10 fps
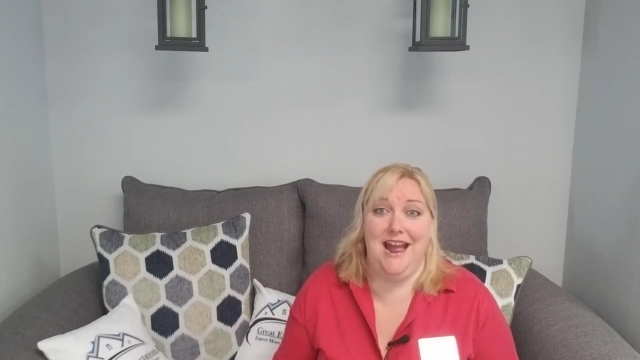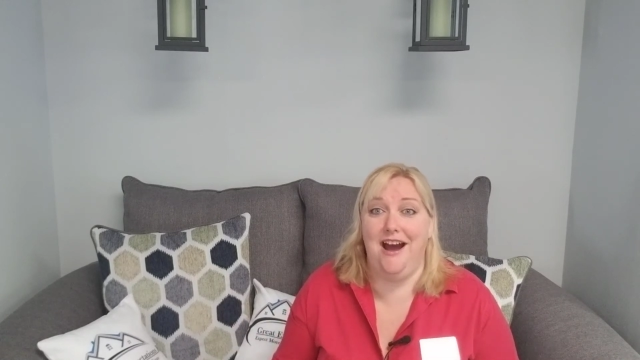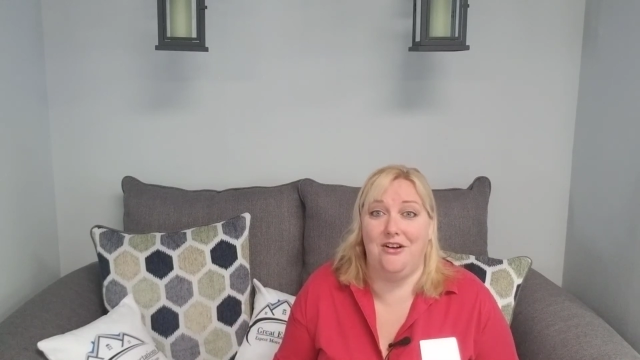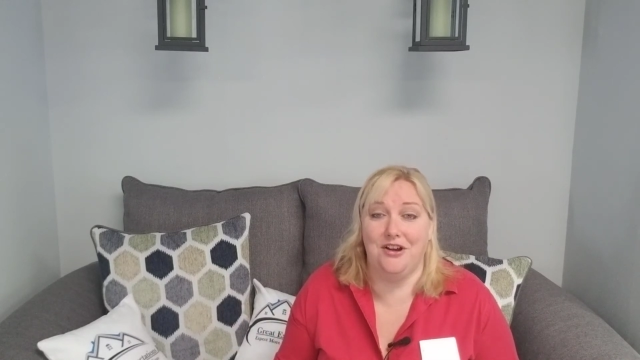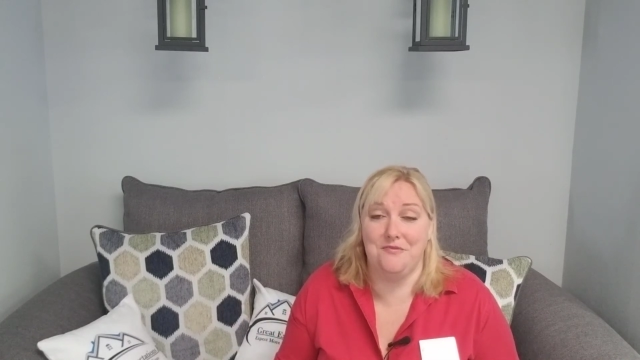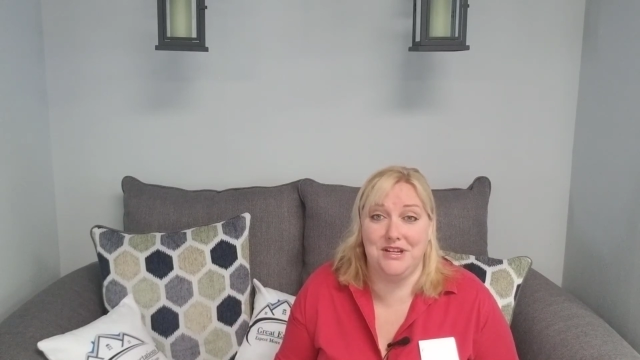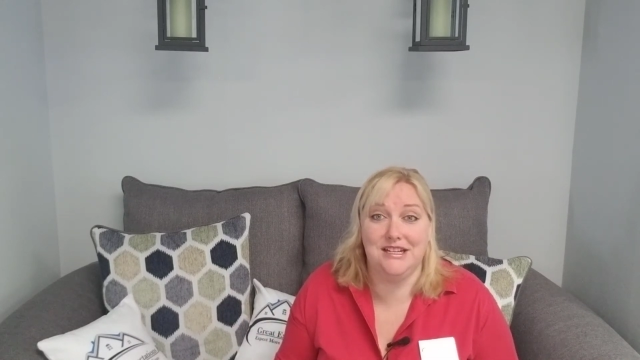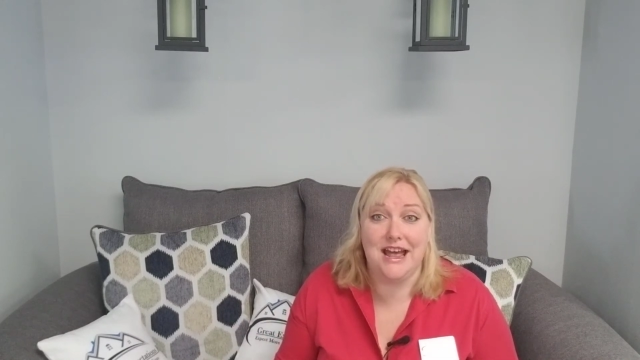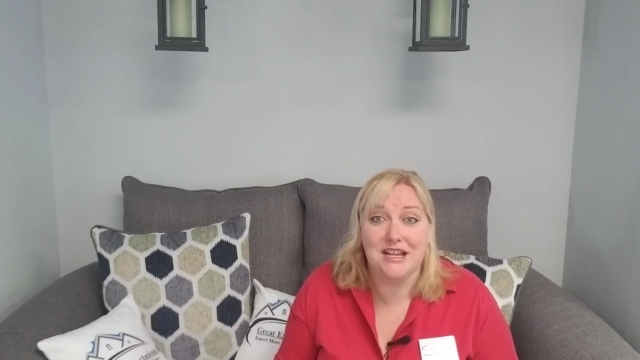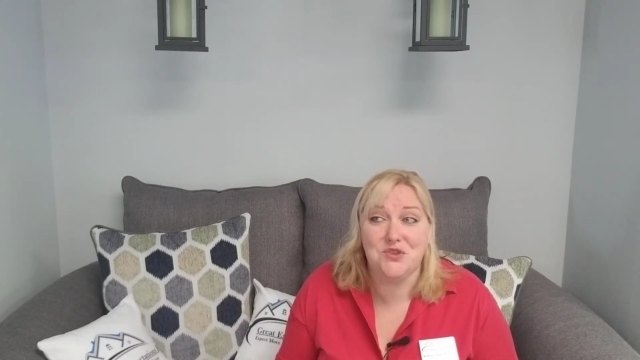out i mean
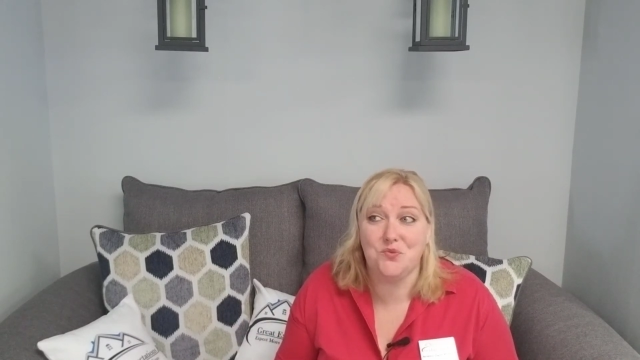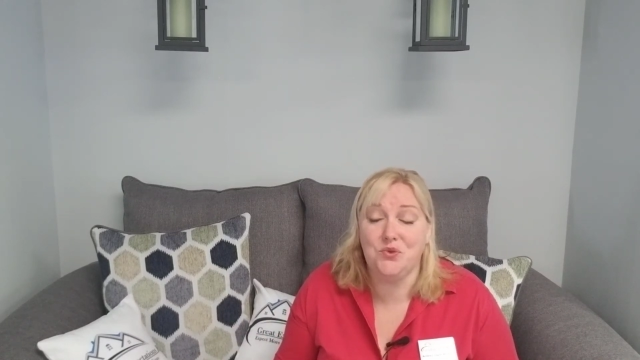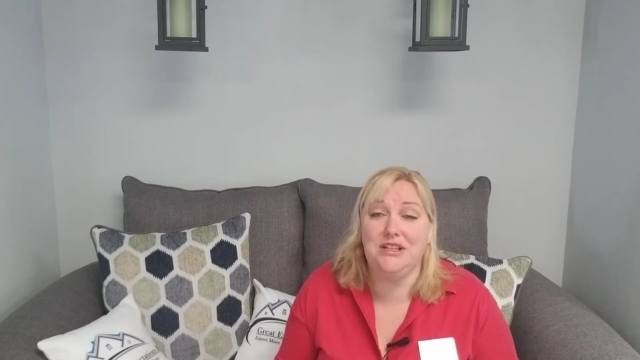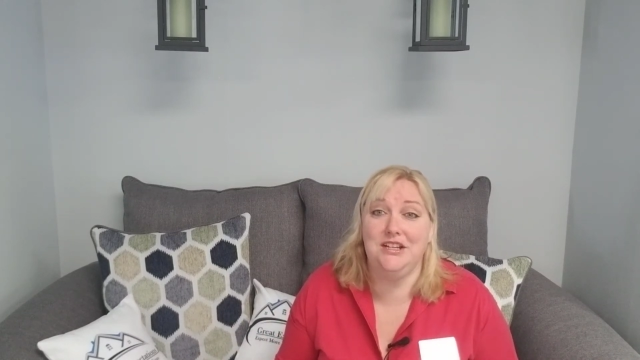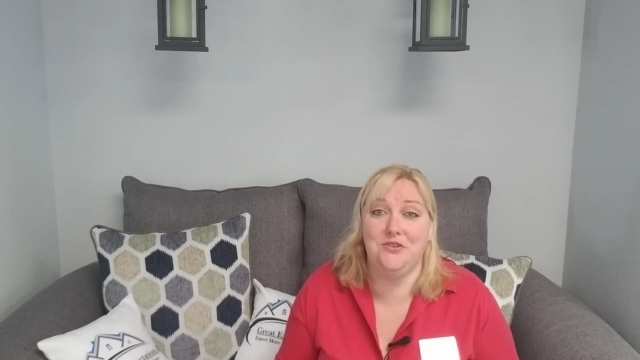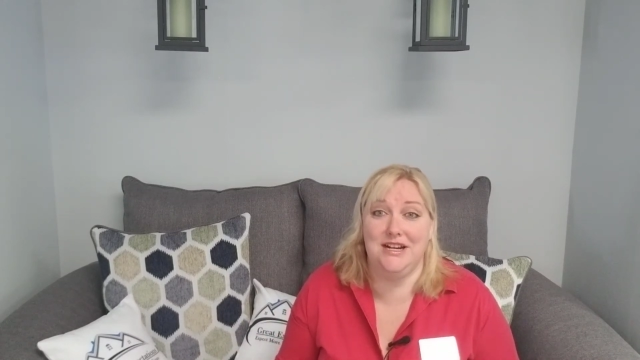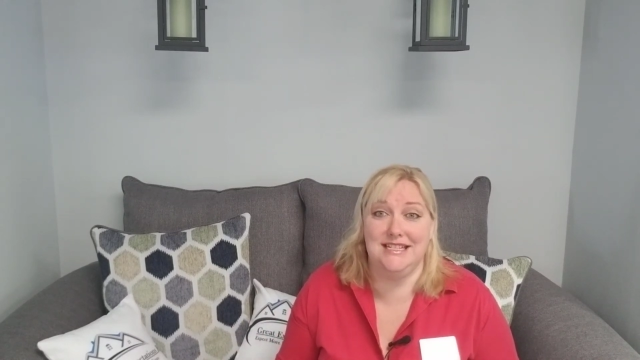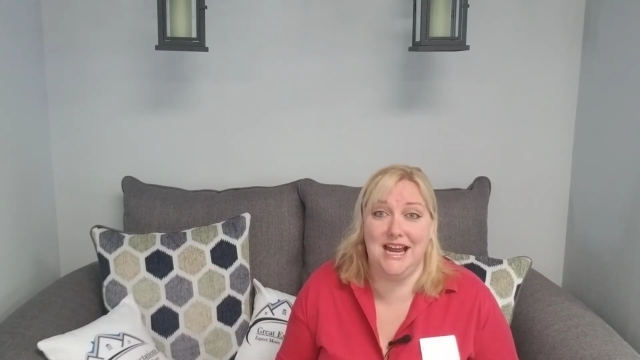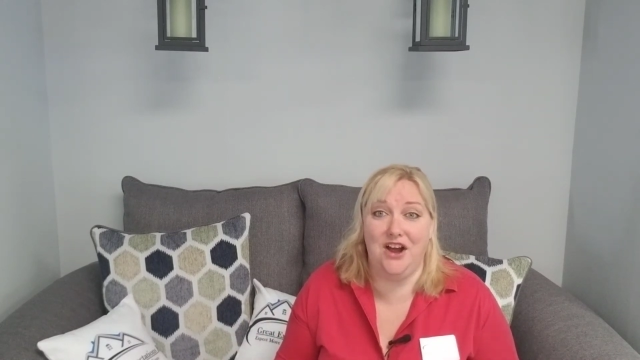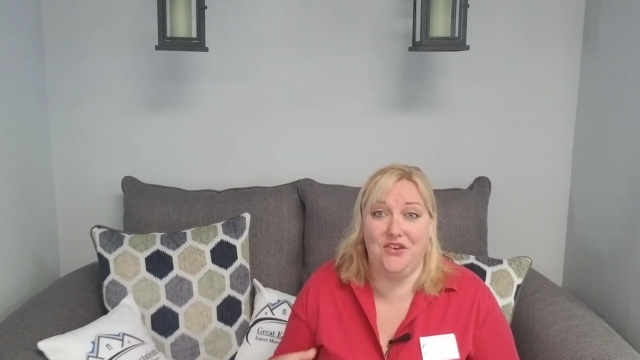that's really great
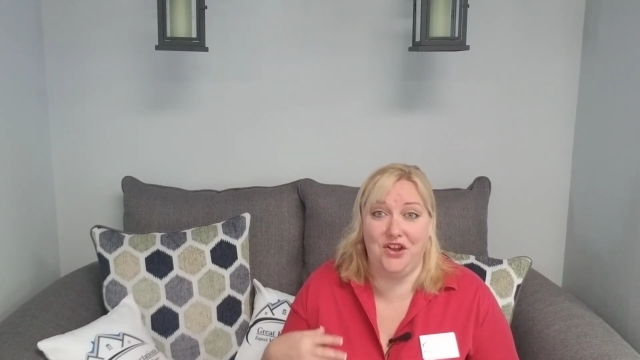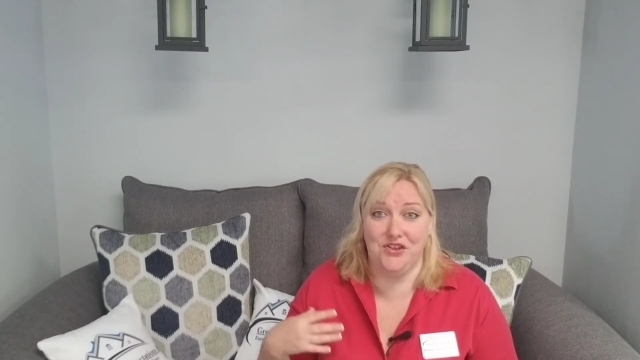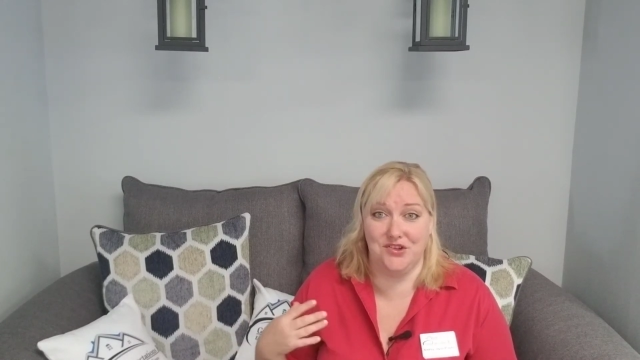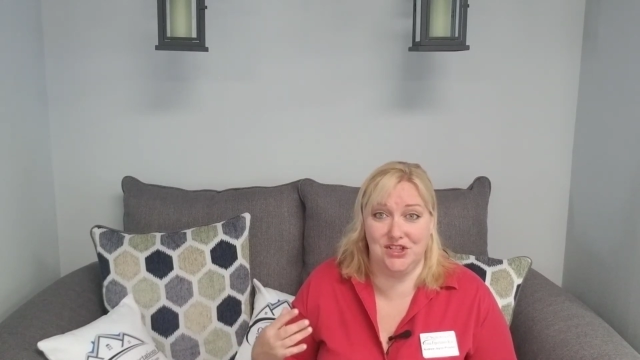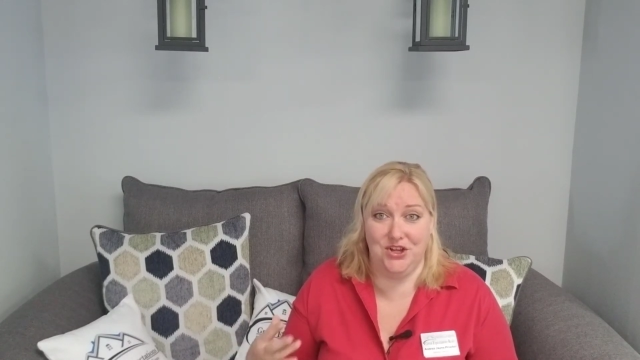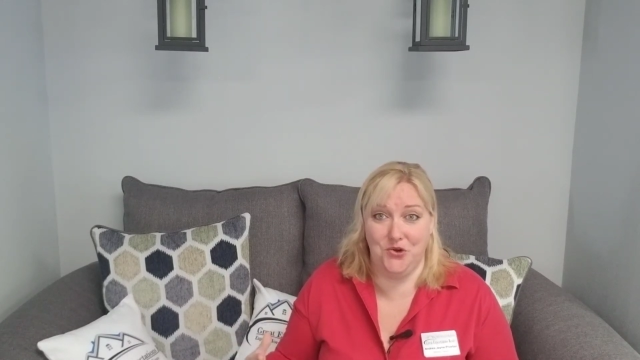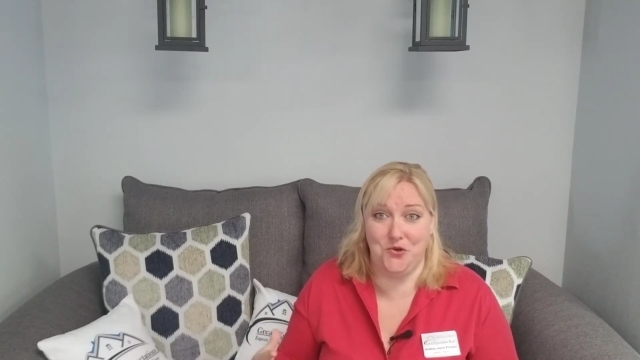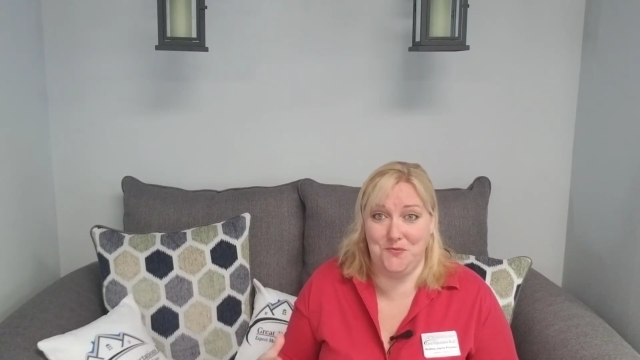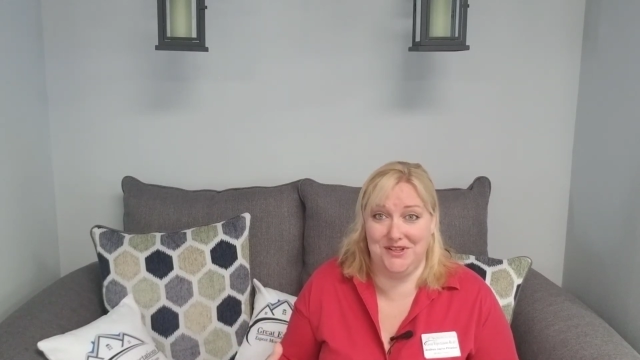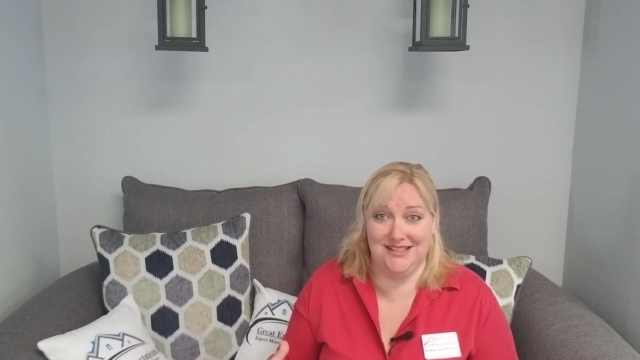to have all those
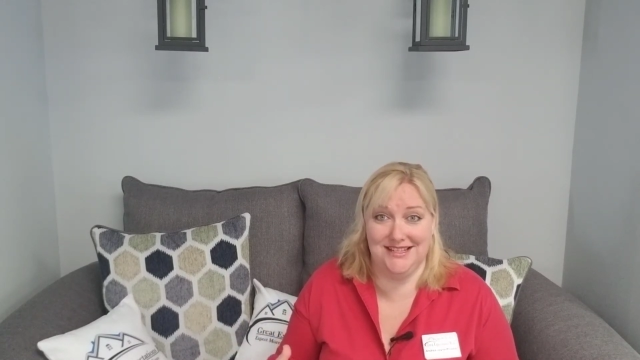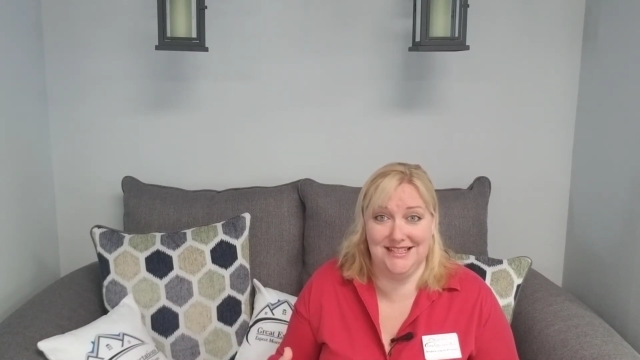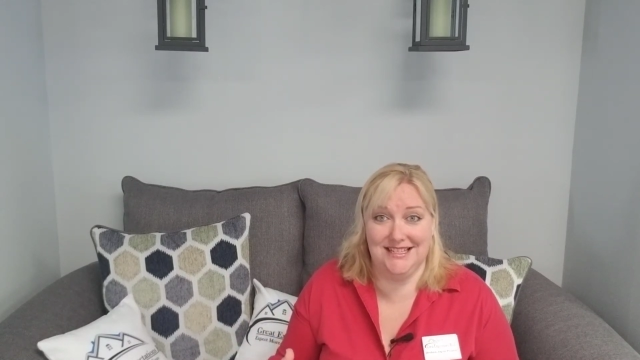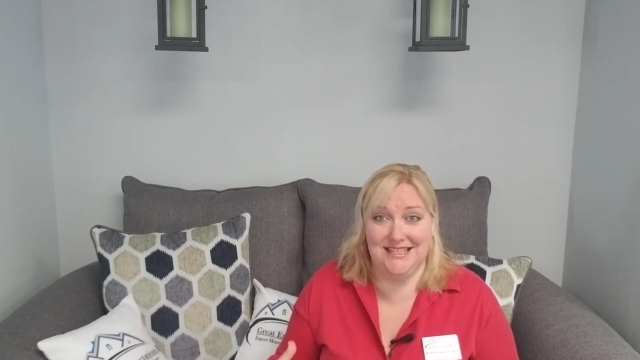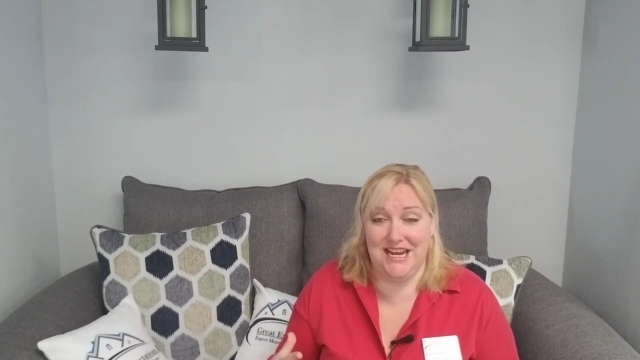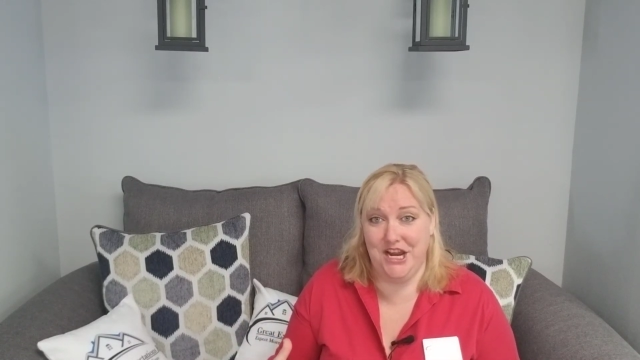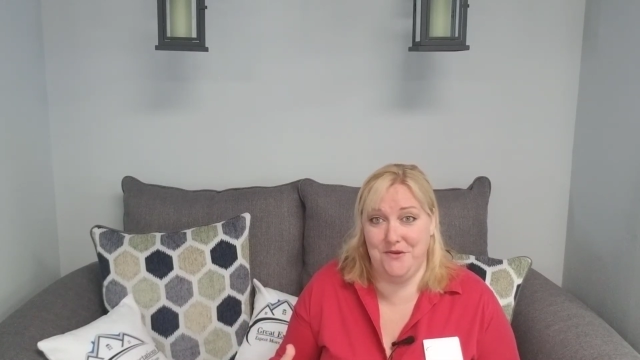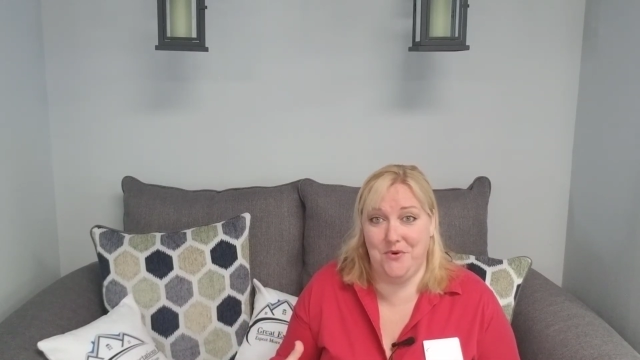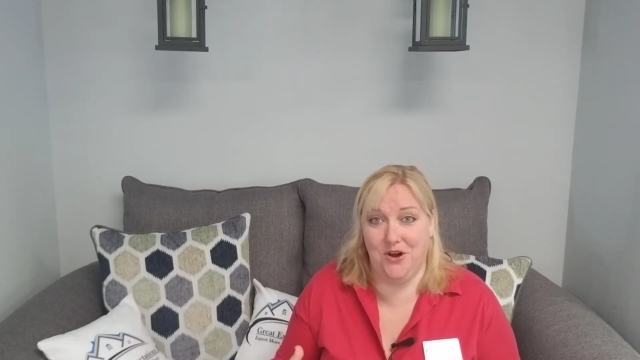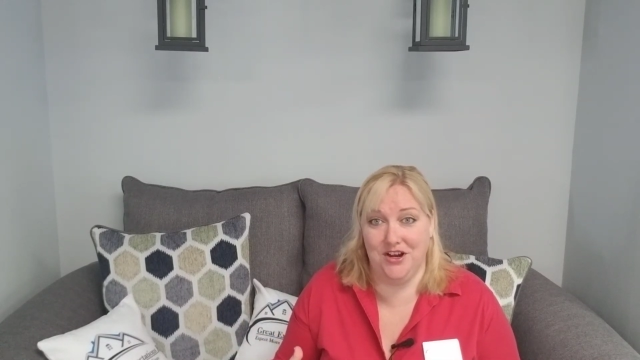local businesses taking
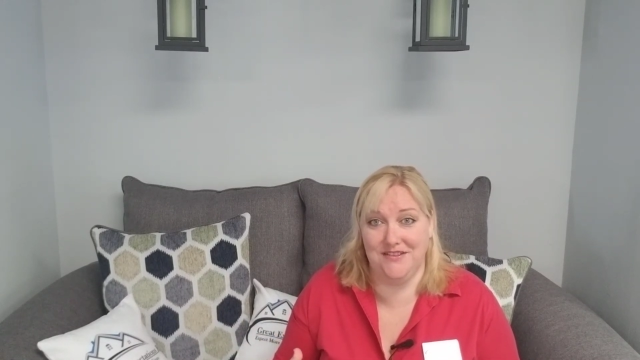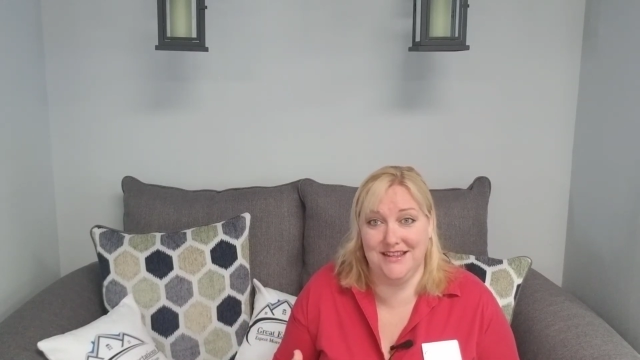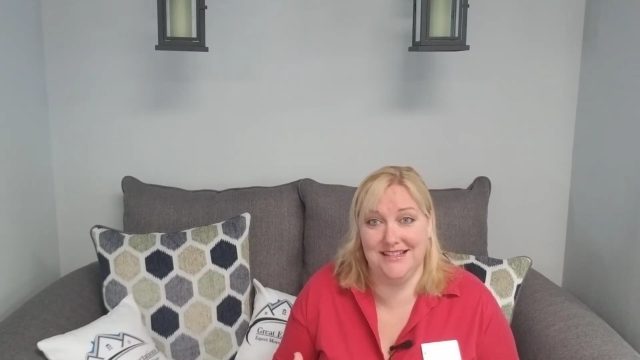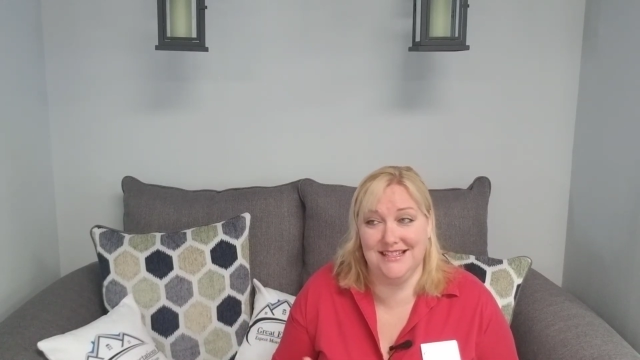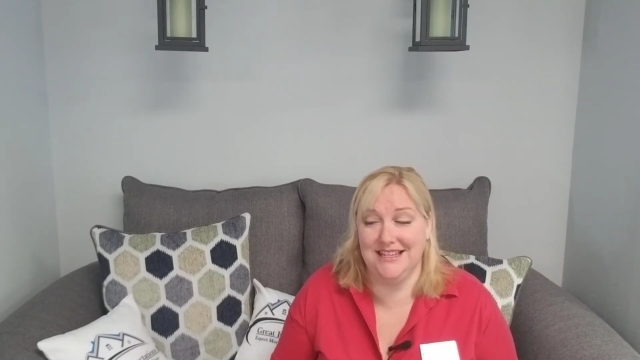part in this